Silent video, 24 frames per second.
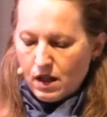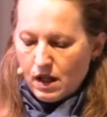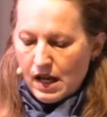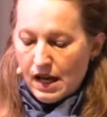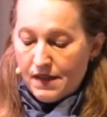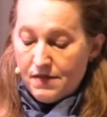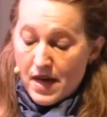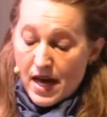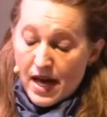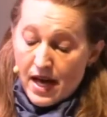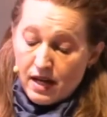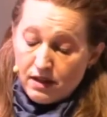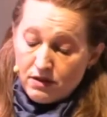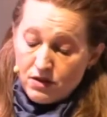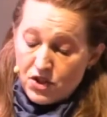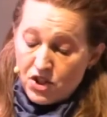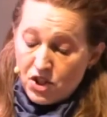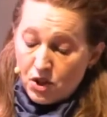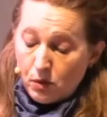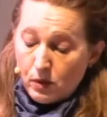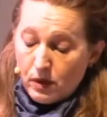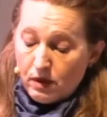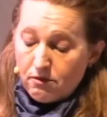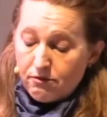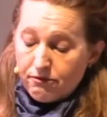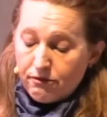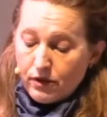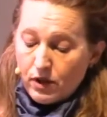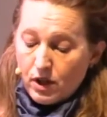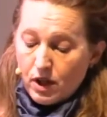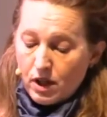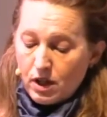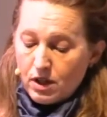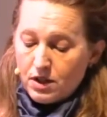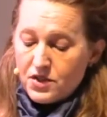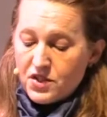And then to have
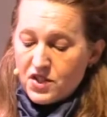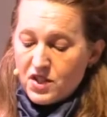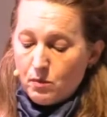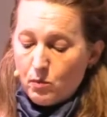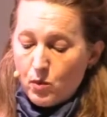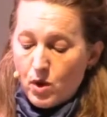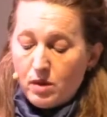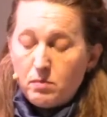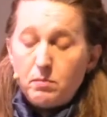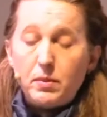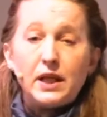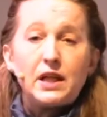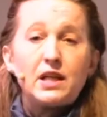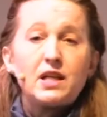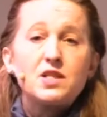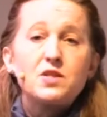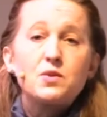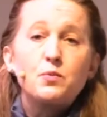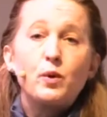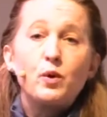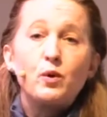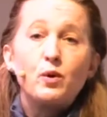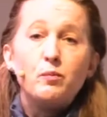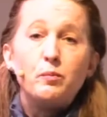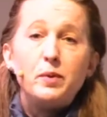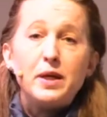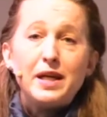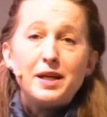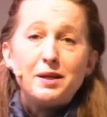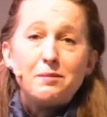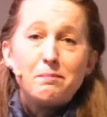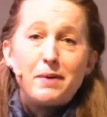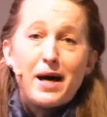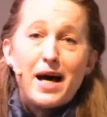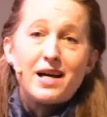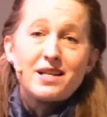hurt someone because we were
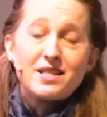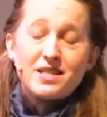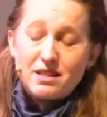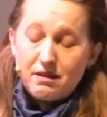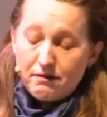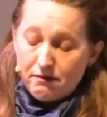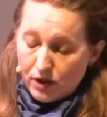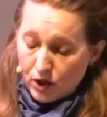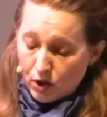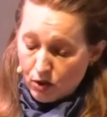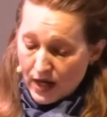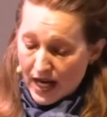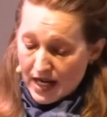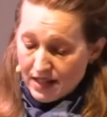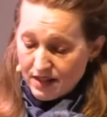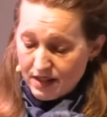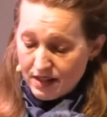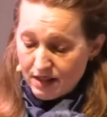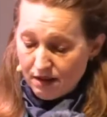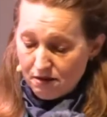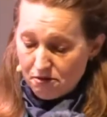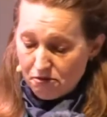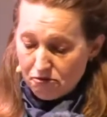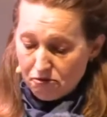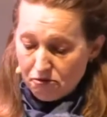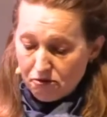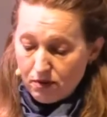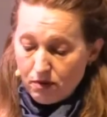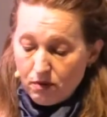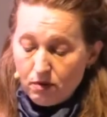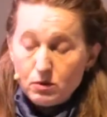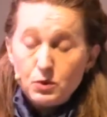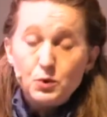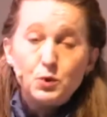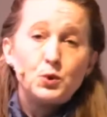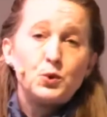being passive-aggressive,
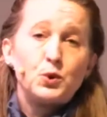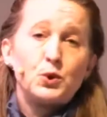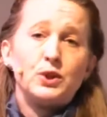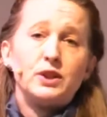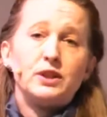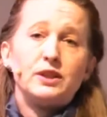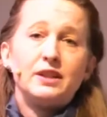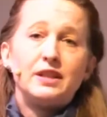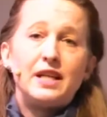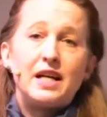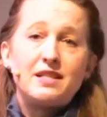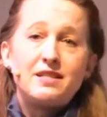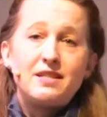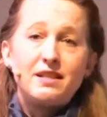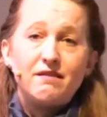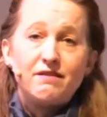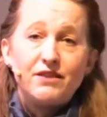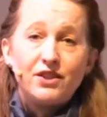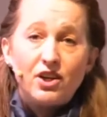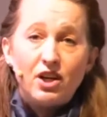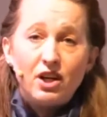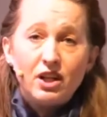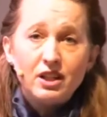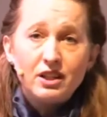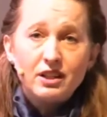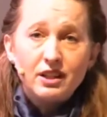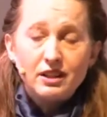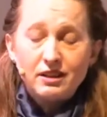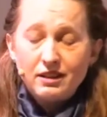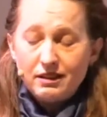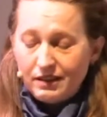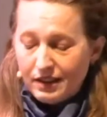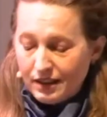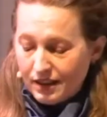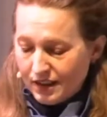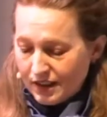oof, that's even harder.
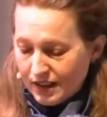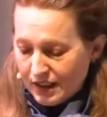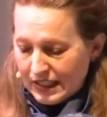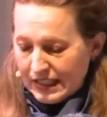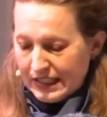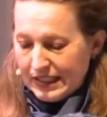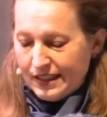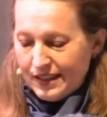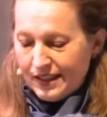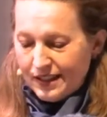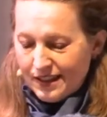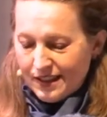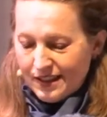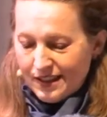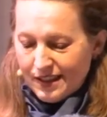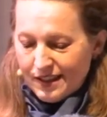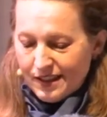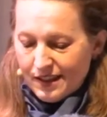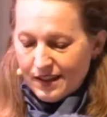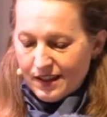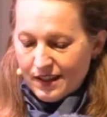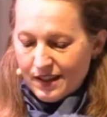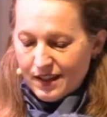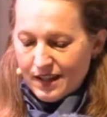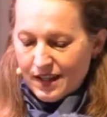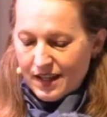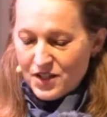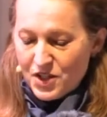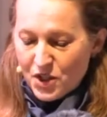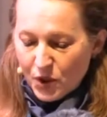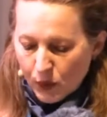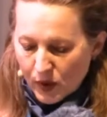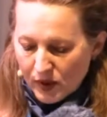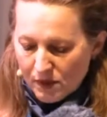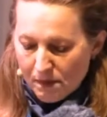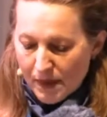And
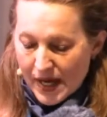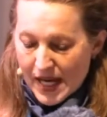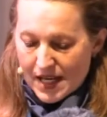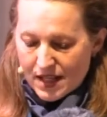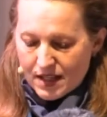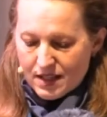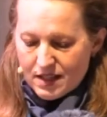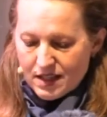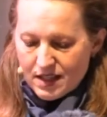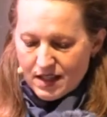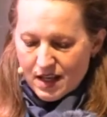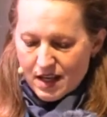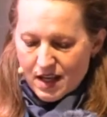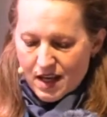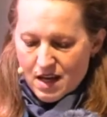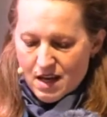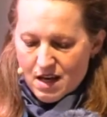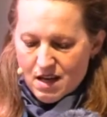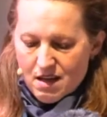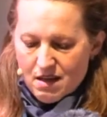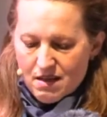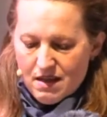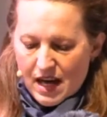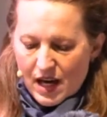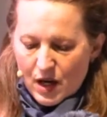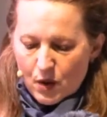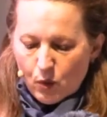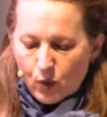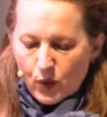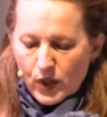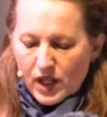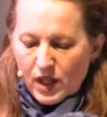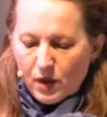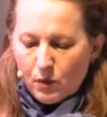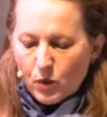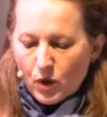to admit that
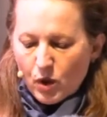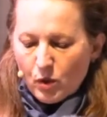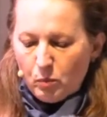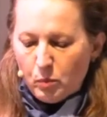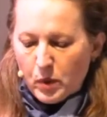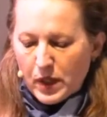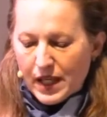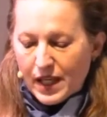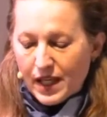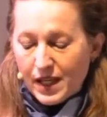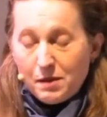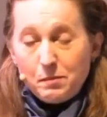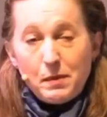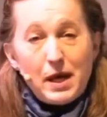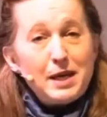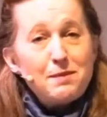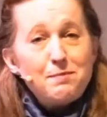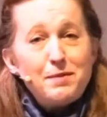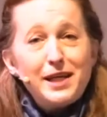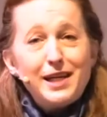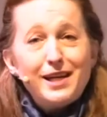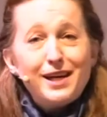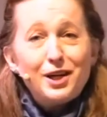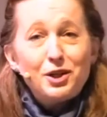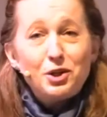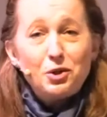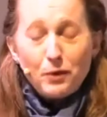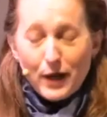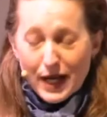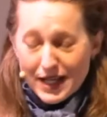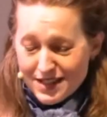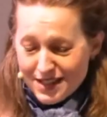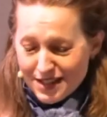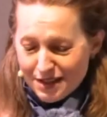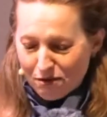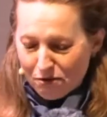we were being maybe
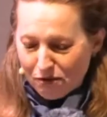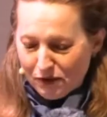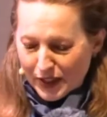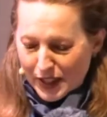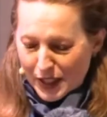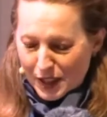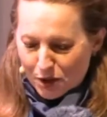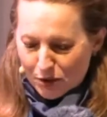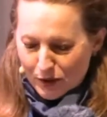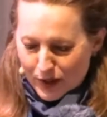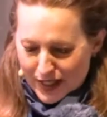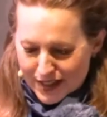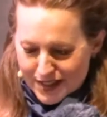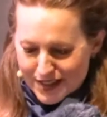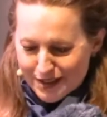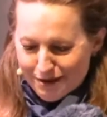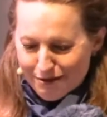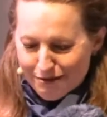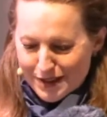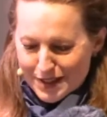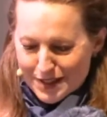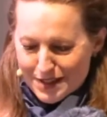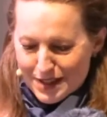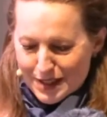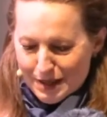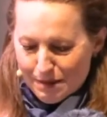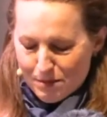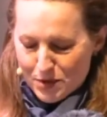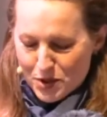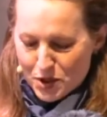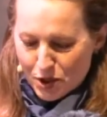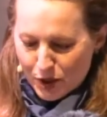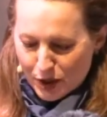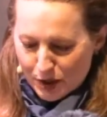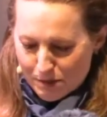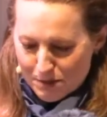aggressively aggressive in some
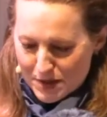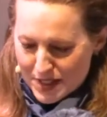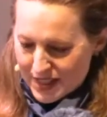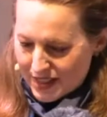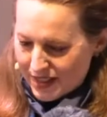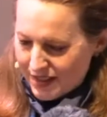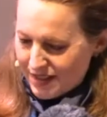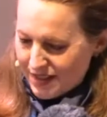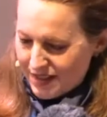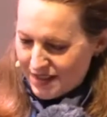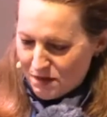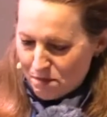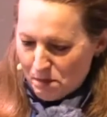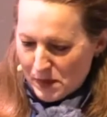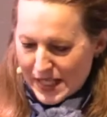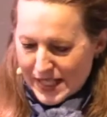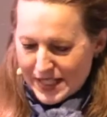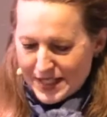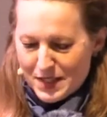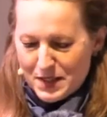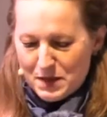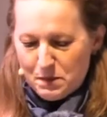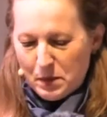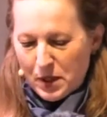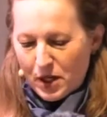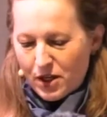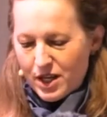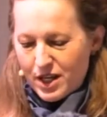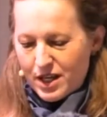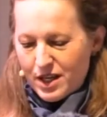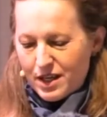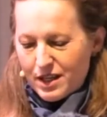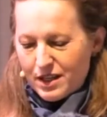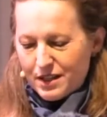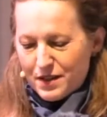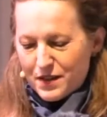circumstances,
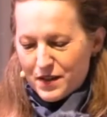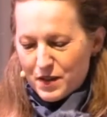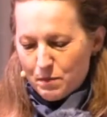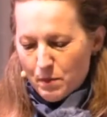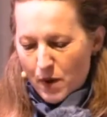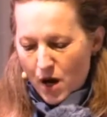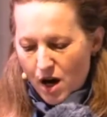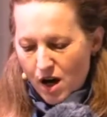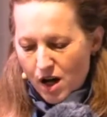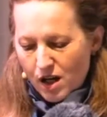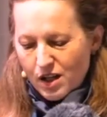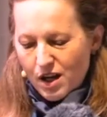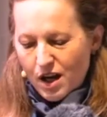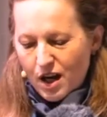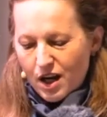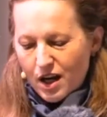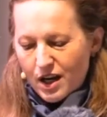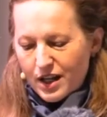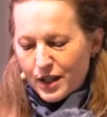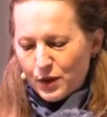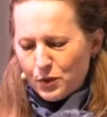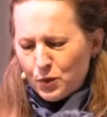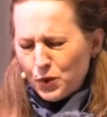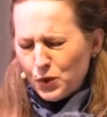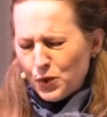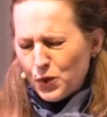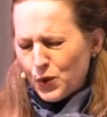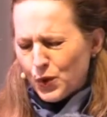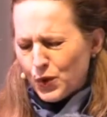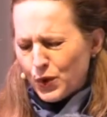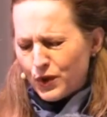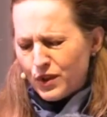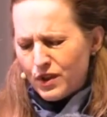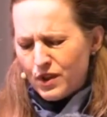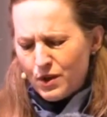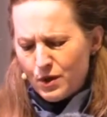mean-spirited and small-hearted, woo,
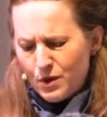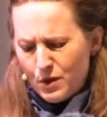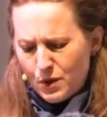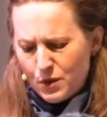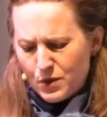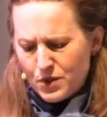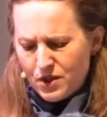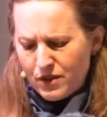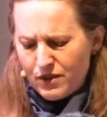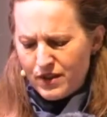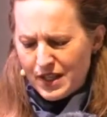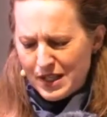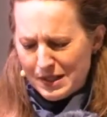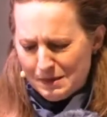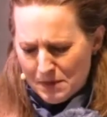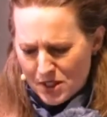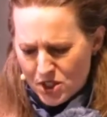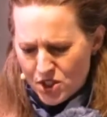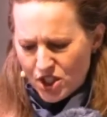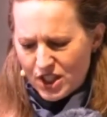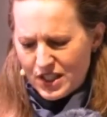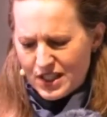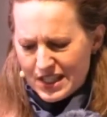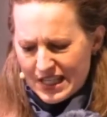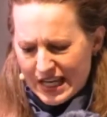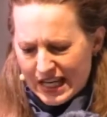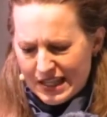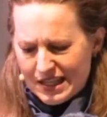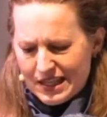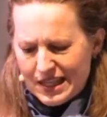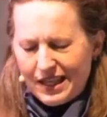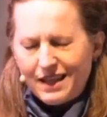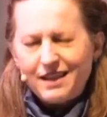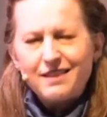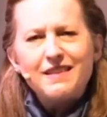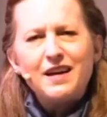those are the admissions I
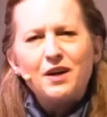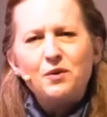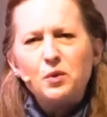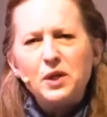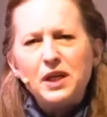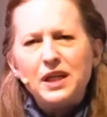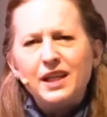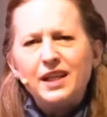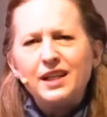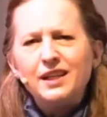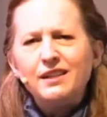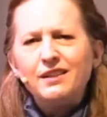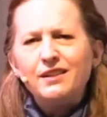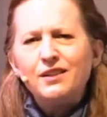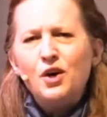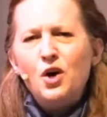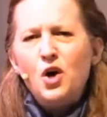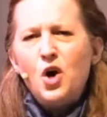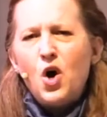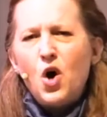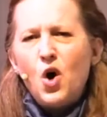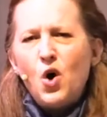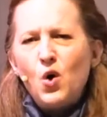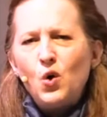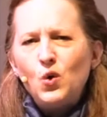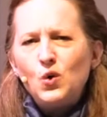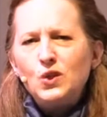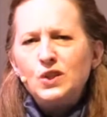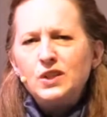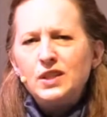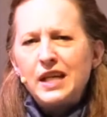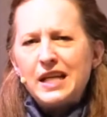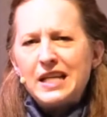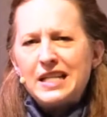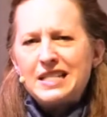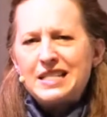think that we can
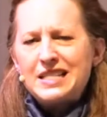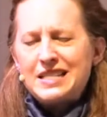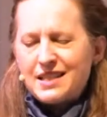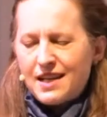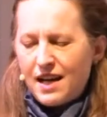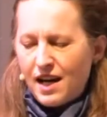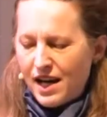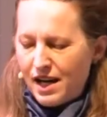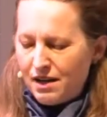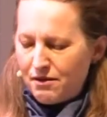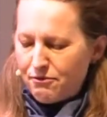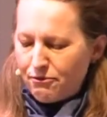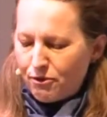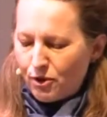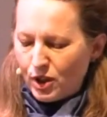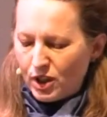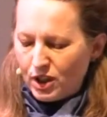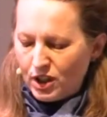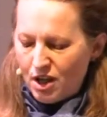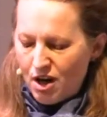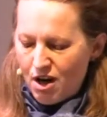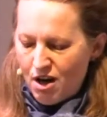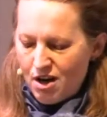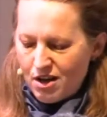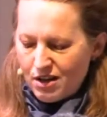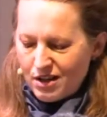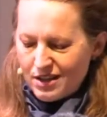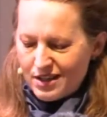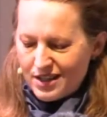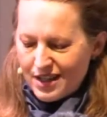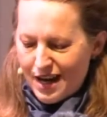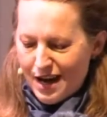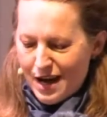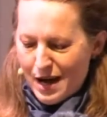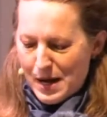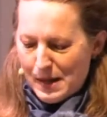hold inside for a long
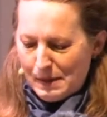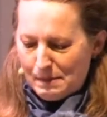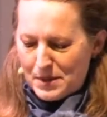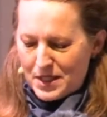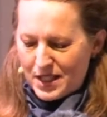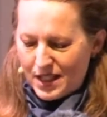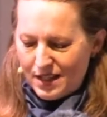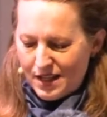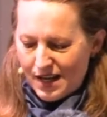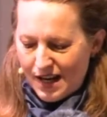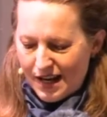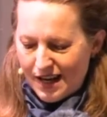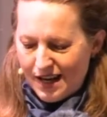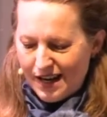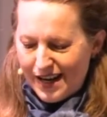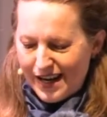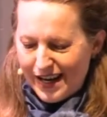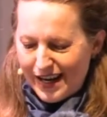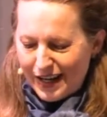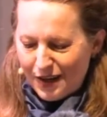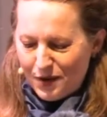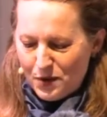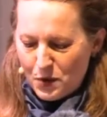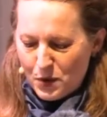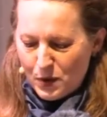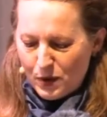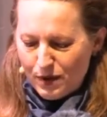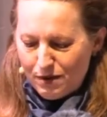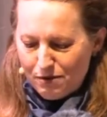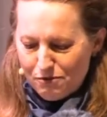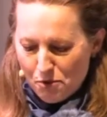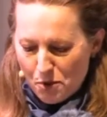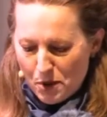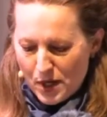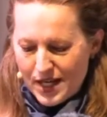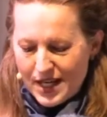time, denying or
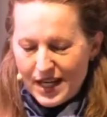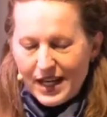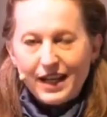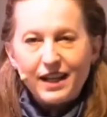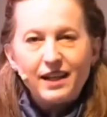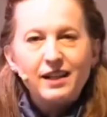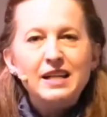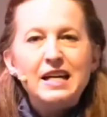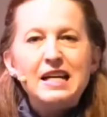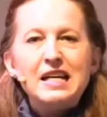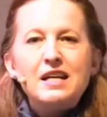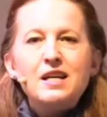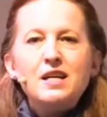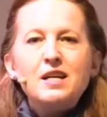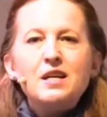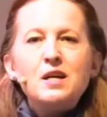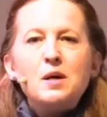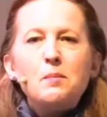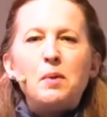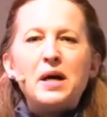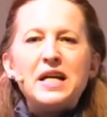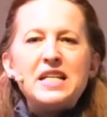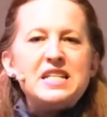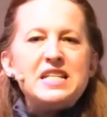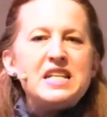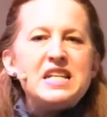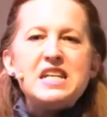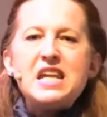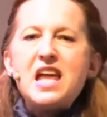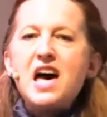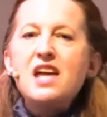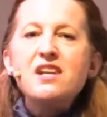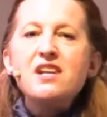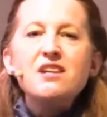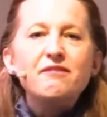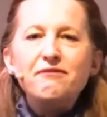avoiding. But
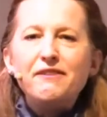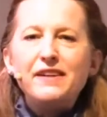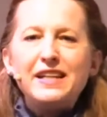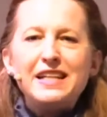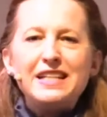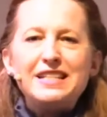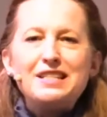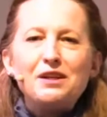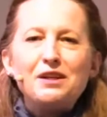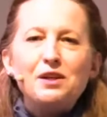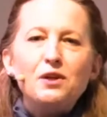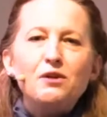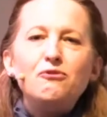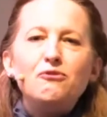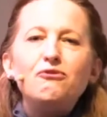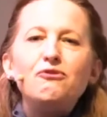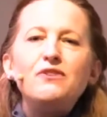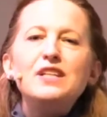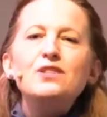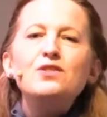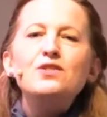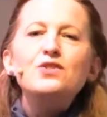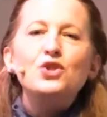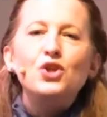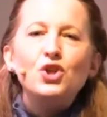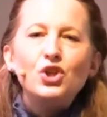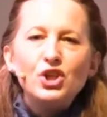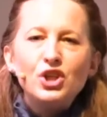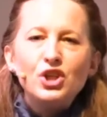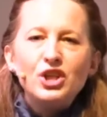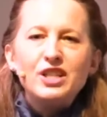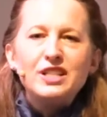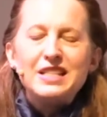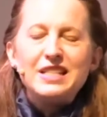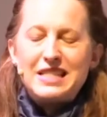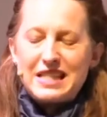none of it feels
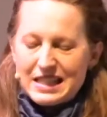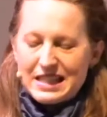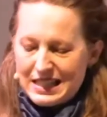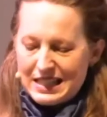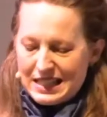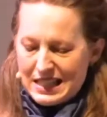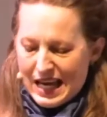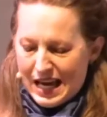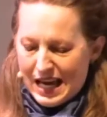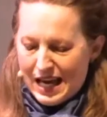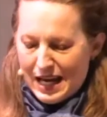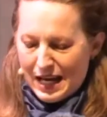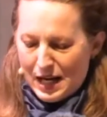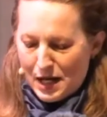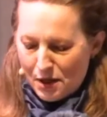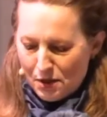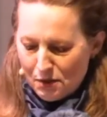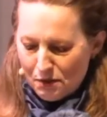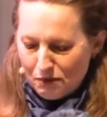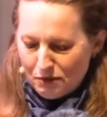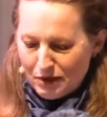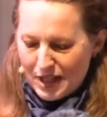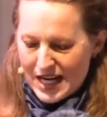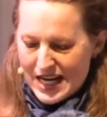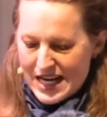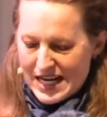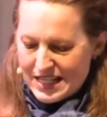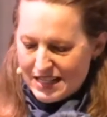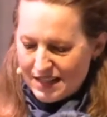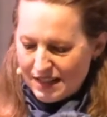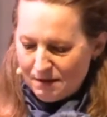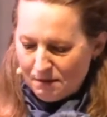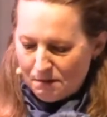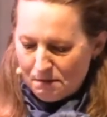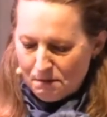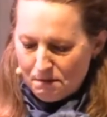good to say,
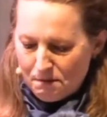right?